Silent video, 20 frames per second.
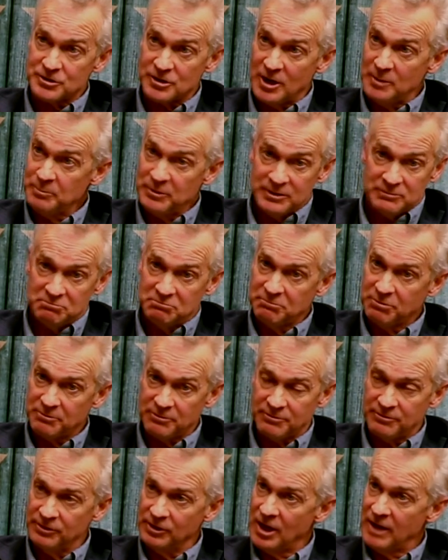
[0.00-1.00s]
Trump and
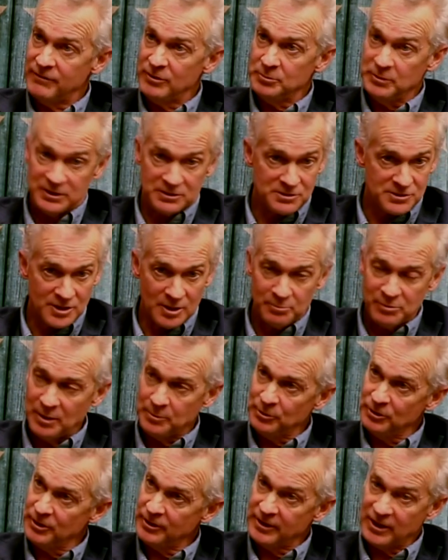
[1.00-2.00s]
love him, and some
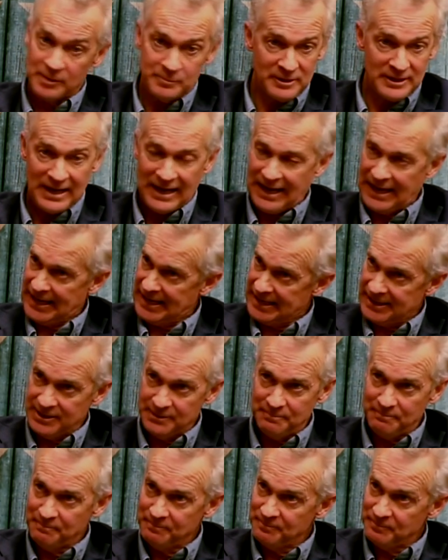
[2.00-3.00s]
people look at him and hate
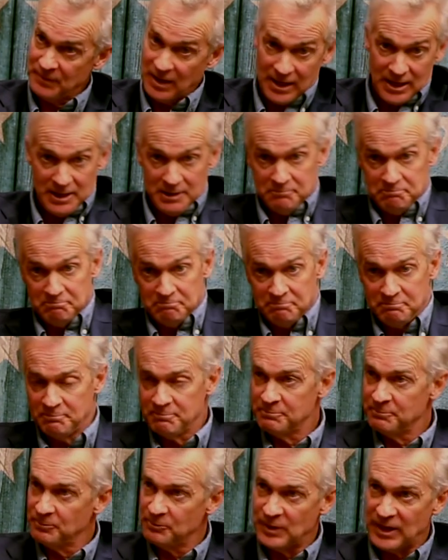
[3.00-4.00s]
him.
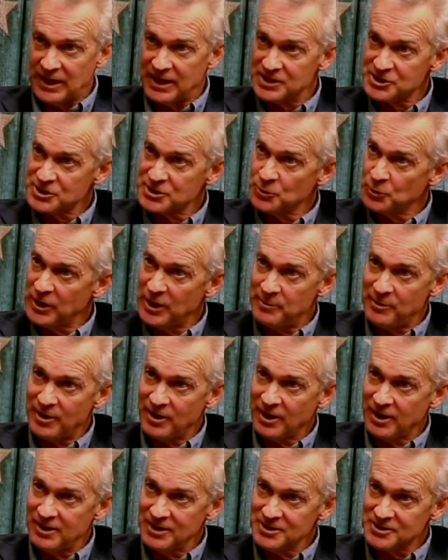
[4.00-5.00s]
It's the way
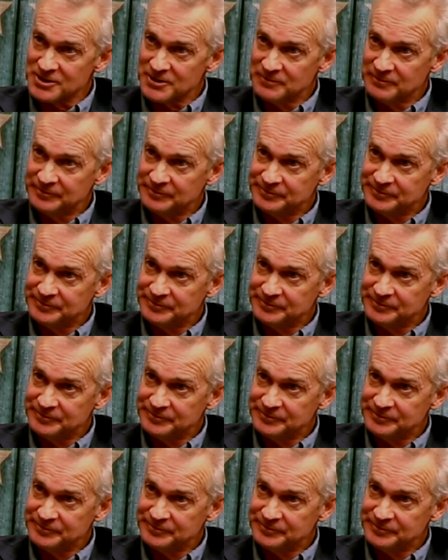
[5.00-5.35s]
America is.